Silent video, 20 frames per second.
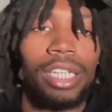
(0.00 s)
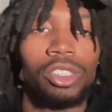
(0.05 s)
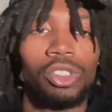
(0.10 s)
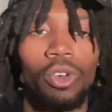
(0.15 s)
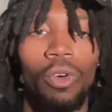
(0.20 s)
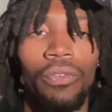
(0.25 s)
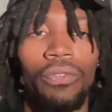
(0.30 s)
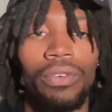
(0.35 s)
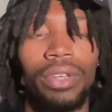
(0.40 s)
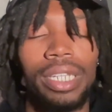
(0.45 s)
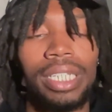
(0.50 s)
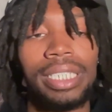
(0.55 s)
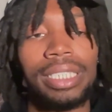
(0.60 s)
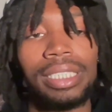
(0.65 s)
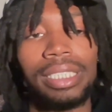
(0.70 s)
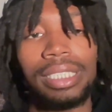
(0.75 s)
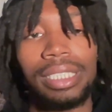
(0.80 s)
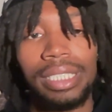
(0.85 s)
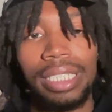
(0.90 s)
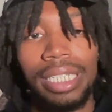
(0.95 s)
so for
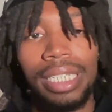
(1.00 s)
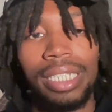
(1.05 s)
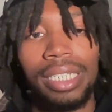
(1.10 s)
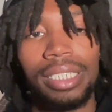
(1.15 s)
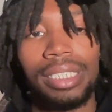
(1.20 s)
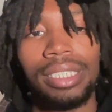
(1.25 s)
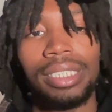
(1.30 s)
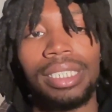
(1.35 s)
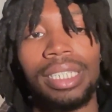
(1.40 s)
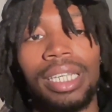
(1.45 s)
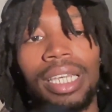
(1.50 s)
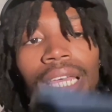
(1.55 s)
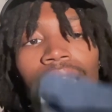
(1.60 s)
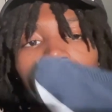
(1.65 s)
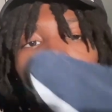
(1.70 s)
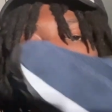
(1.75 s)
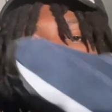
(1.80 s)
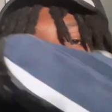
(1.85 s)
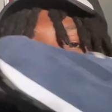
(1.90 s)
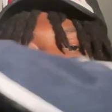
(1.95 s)
these sneakers,
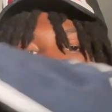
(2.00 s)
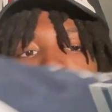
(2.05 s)
I